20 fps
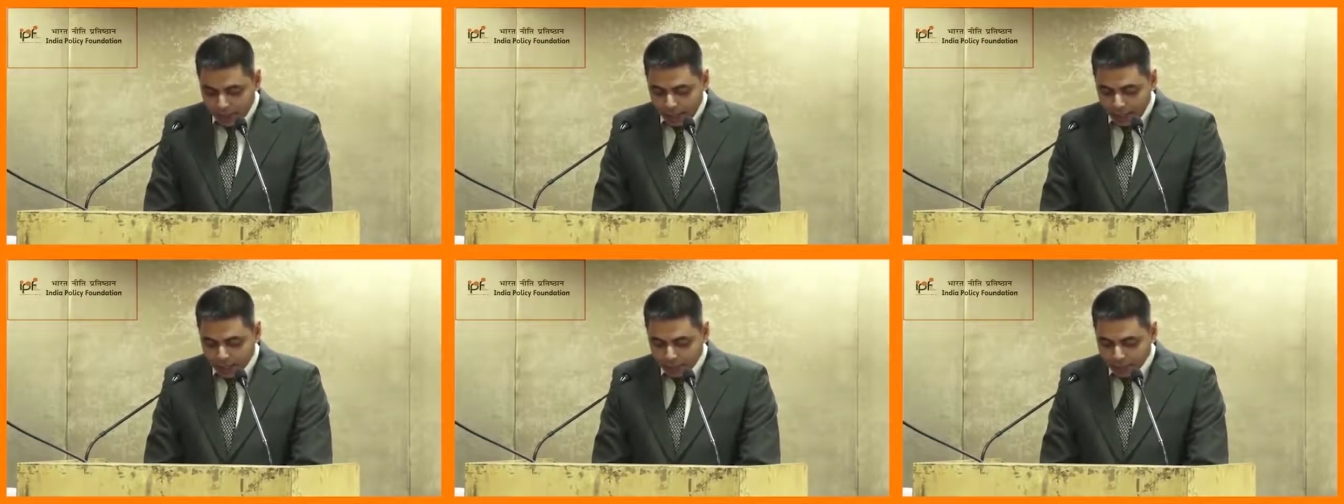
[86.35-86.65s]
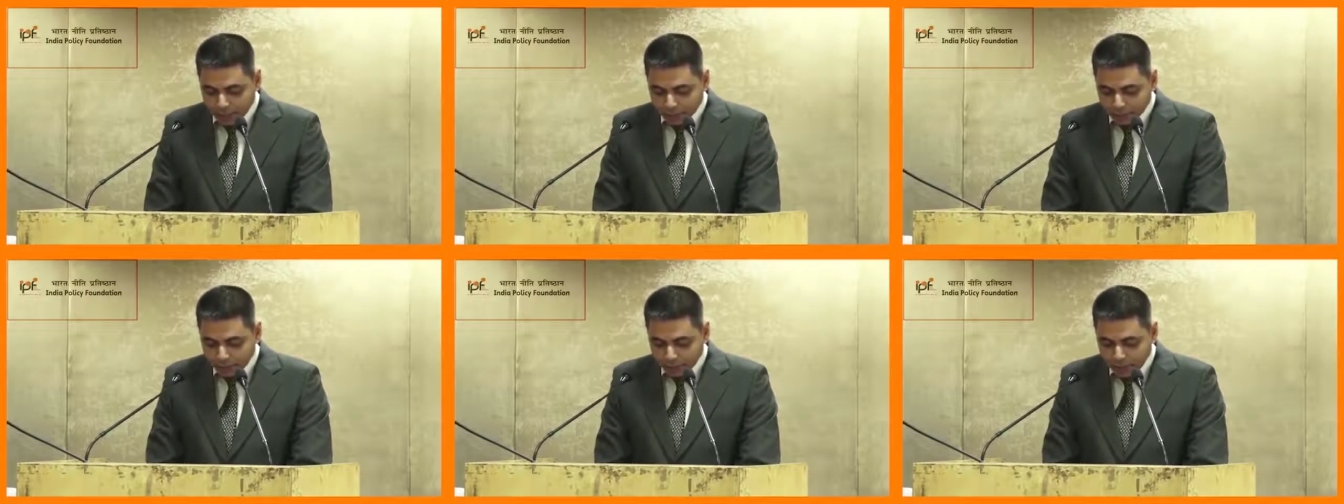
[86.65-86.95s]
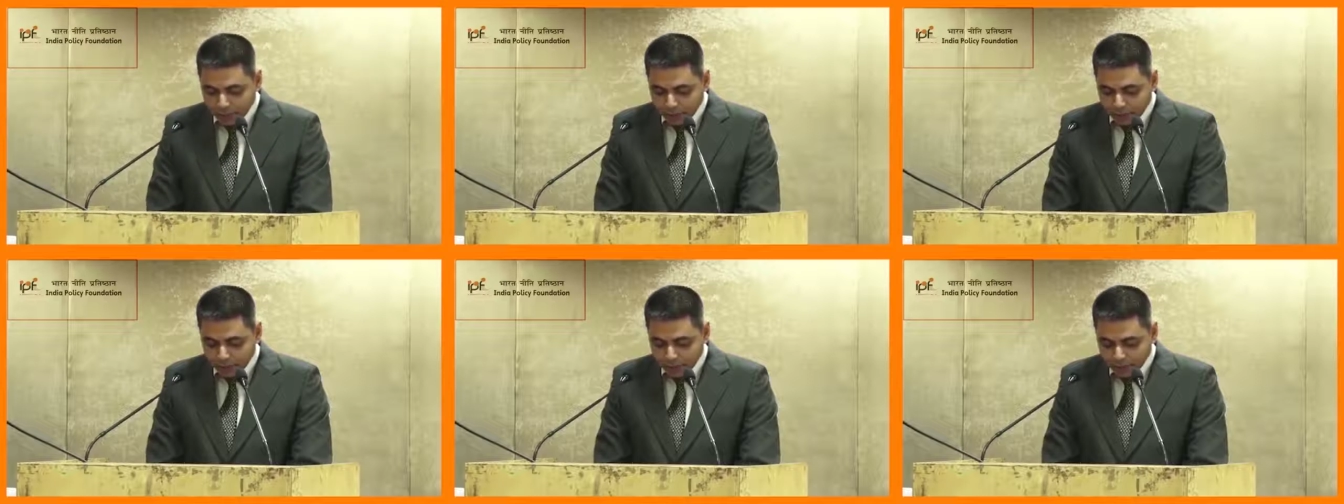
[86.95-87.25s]
An
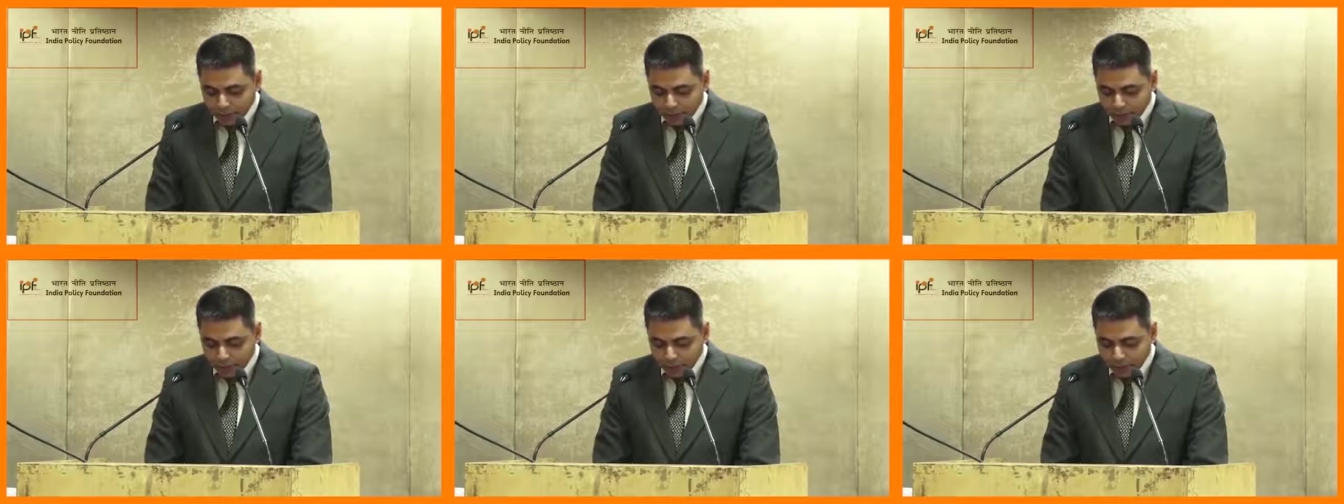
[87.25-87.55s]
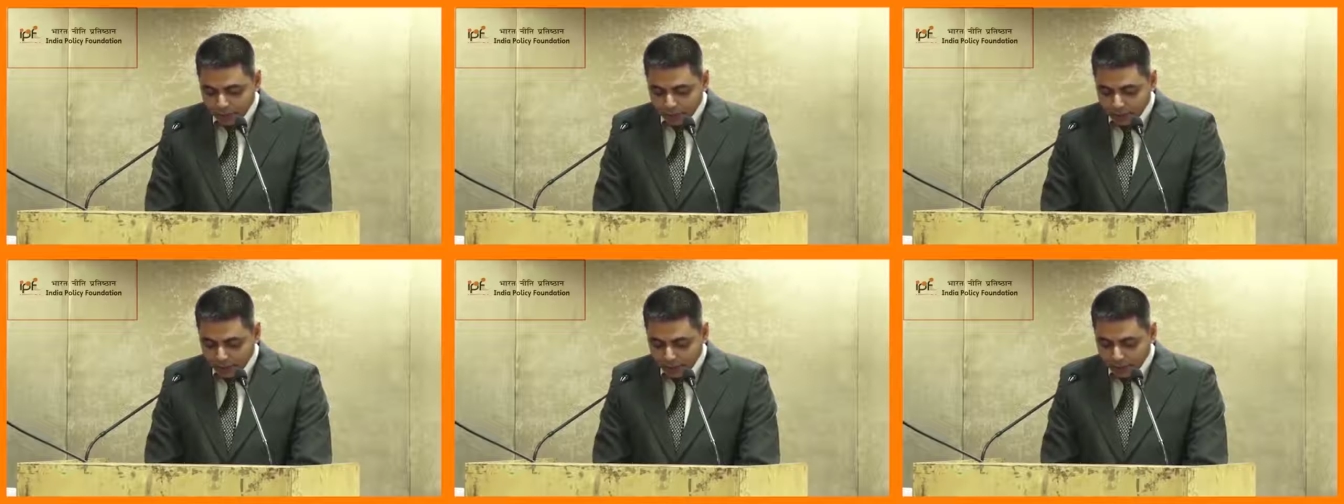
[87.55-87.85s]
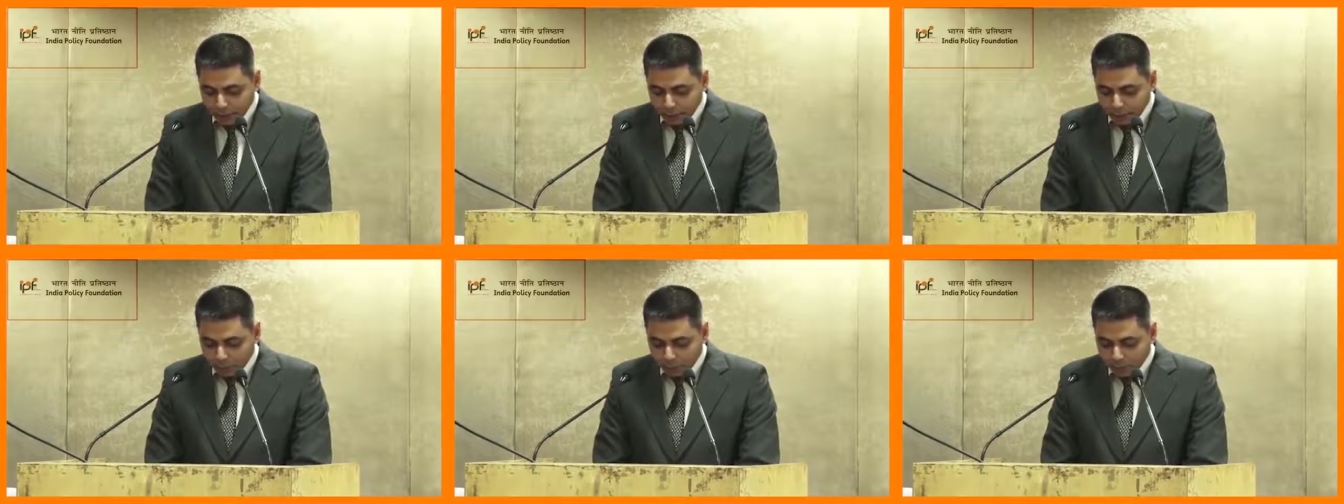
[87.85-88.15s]
estimated
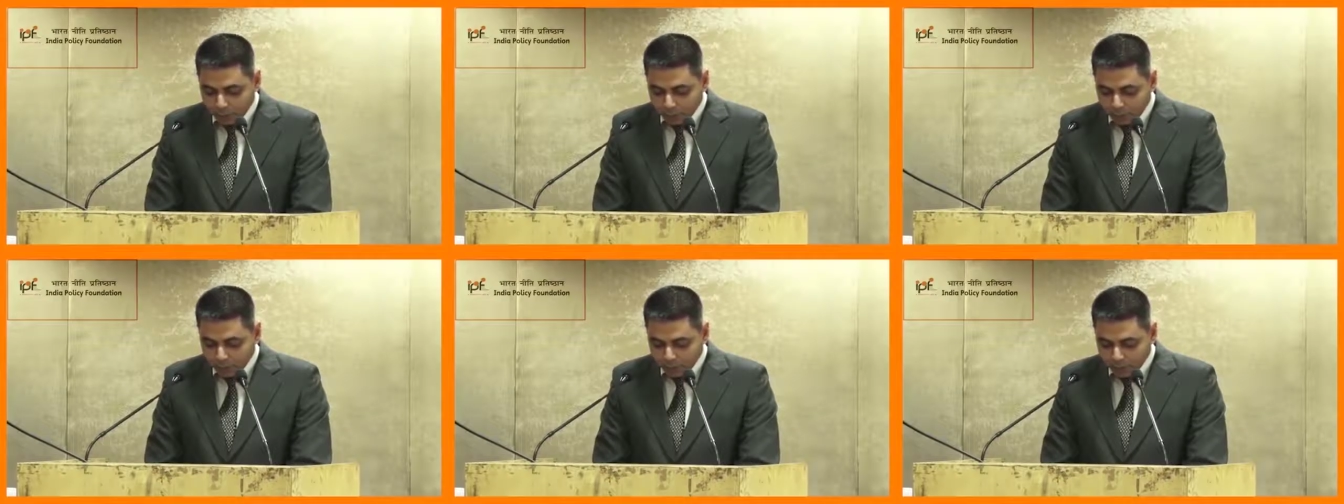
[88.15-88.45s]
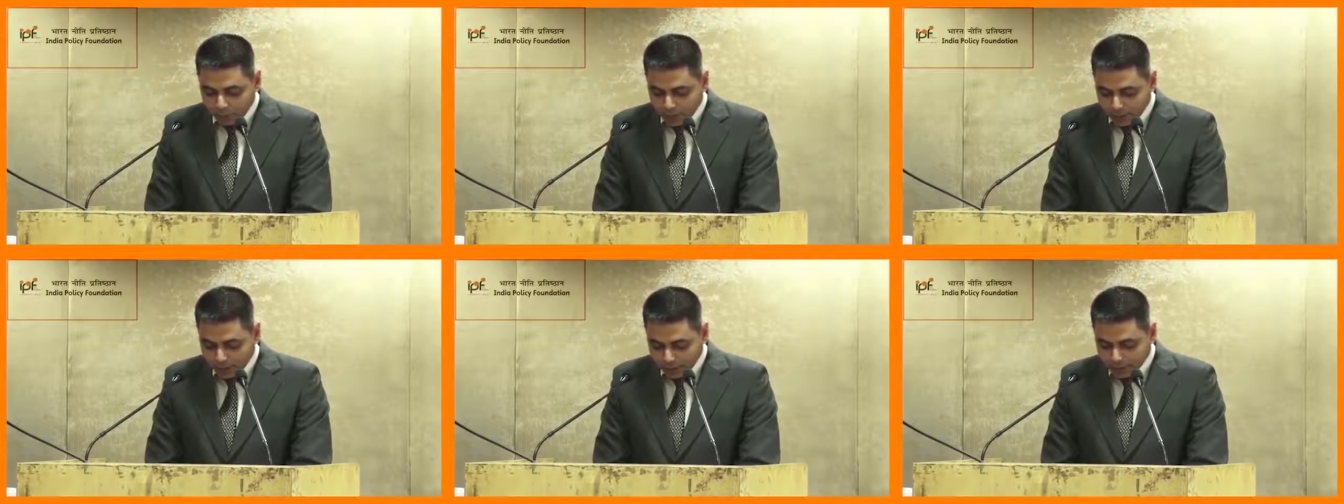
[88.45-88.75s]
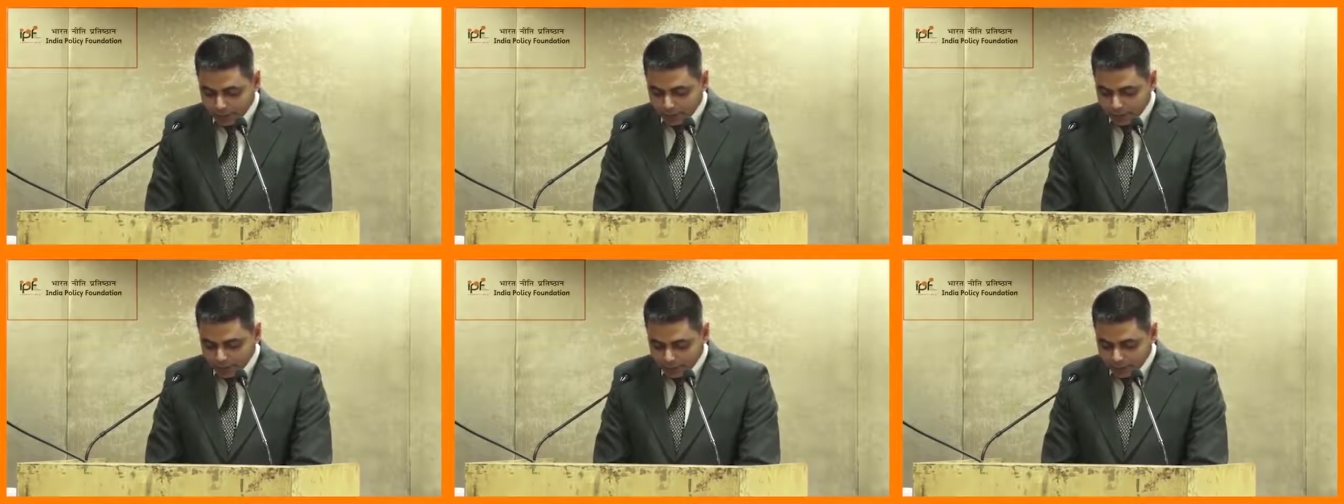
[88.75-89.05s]
number of
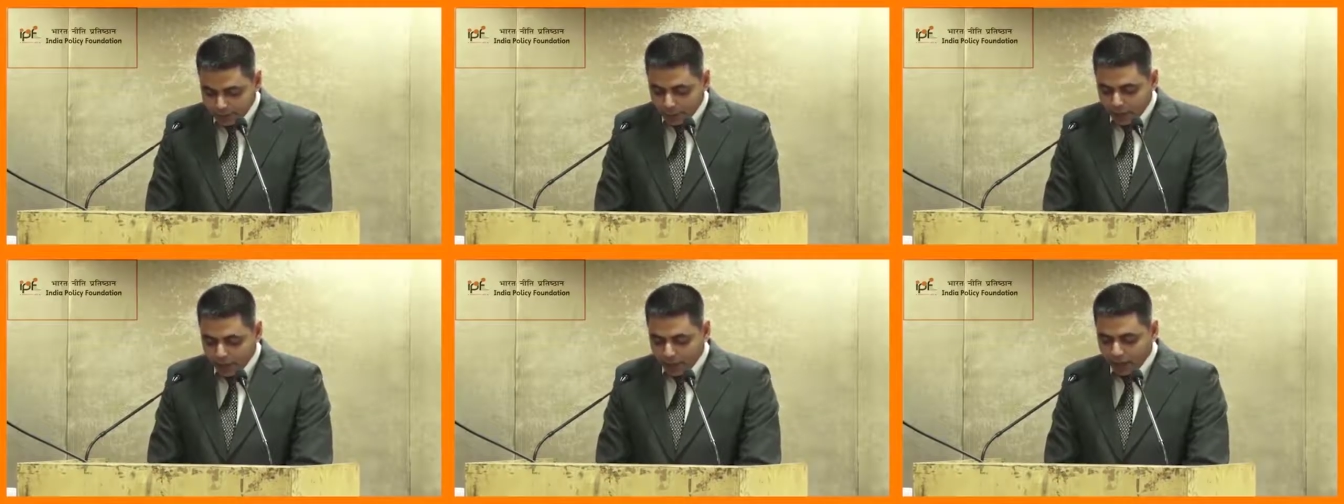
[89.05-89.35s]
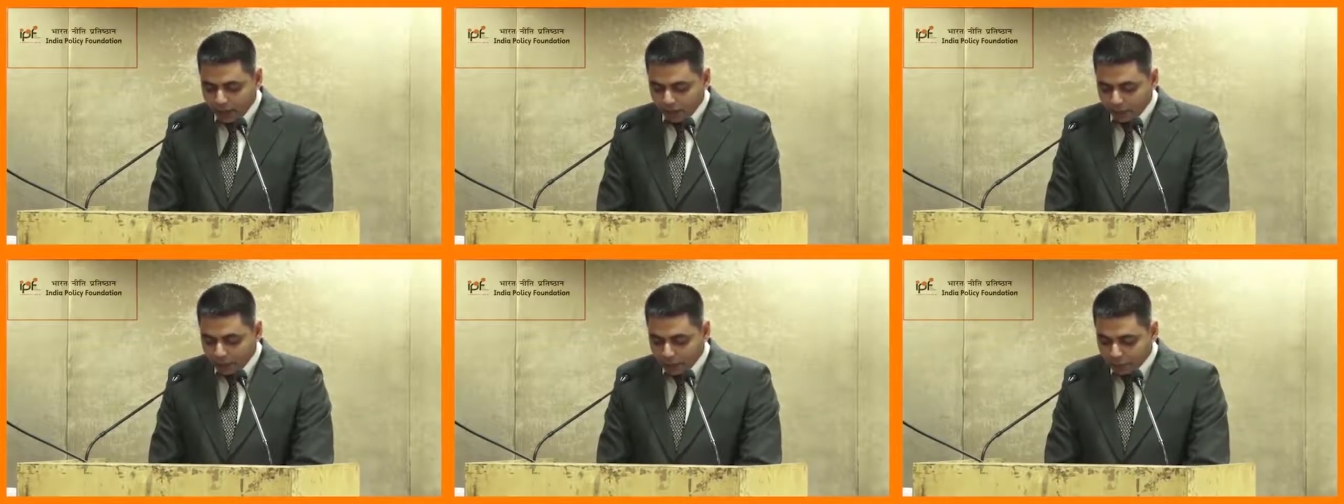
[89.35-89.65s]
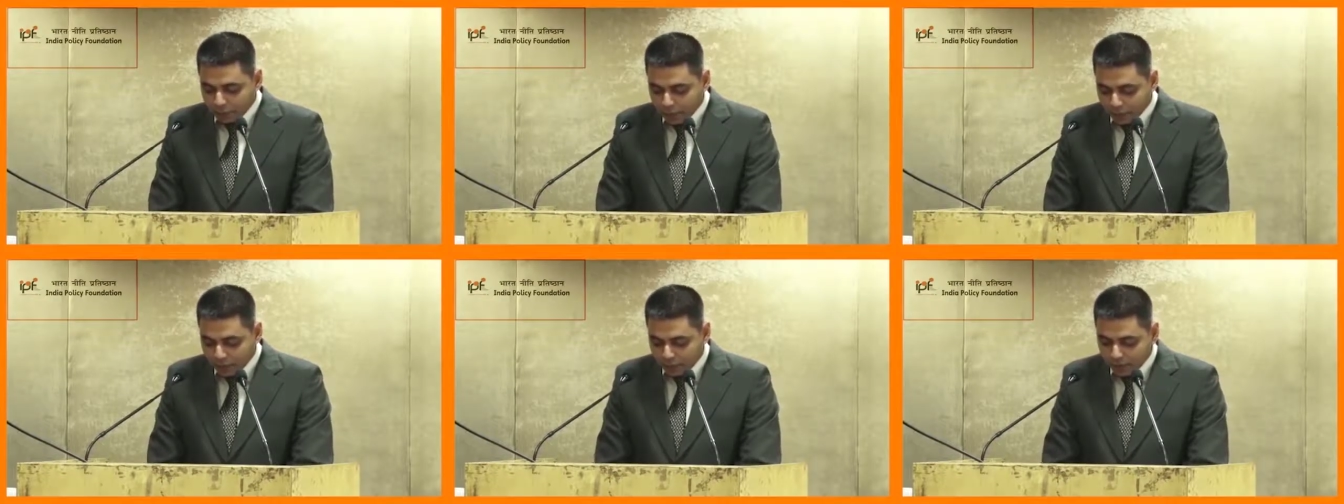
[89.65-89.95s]
deaths have
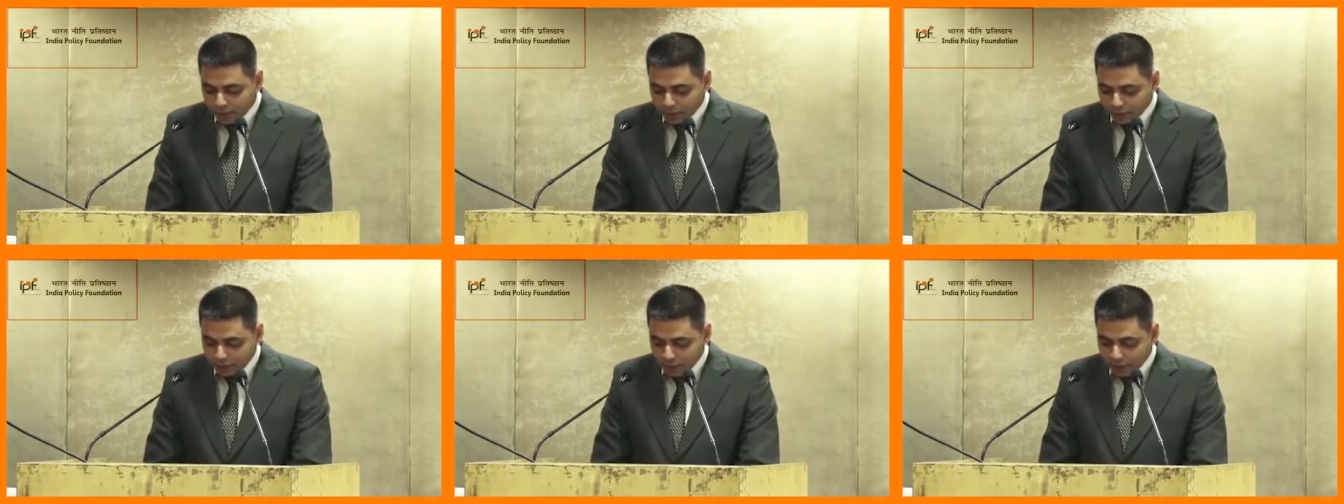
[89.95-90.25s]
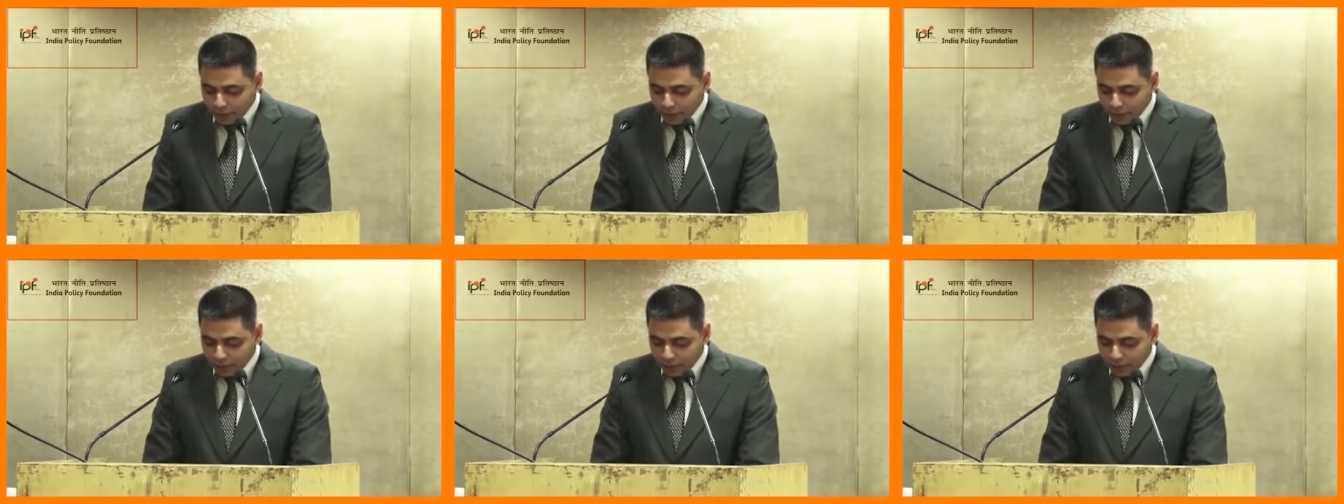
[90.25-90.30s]
been between